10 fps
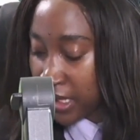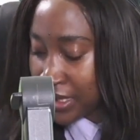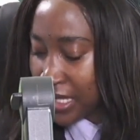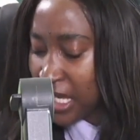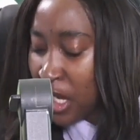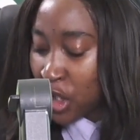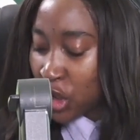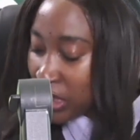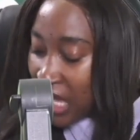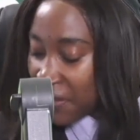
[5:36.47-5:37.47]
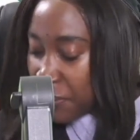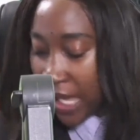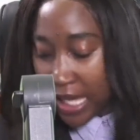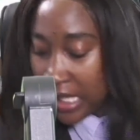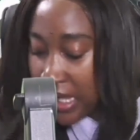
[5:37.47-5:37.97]
It says, "You'll never
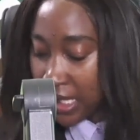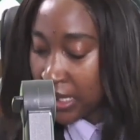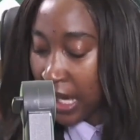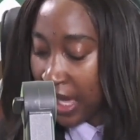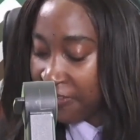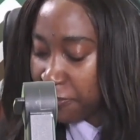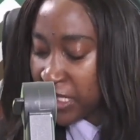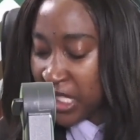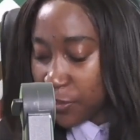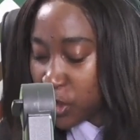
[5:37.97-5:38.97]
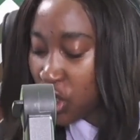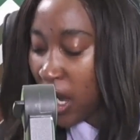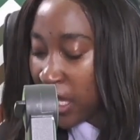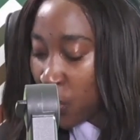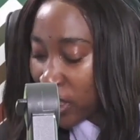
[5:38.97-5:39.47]
be anything in life, but keep trying.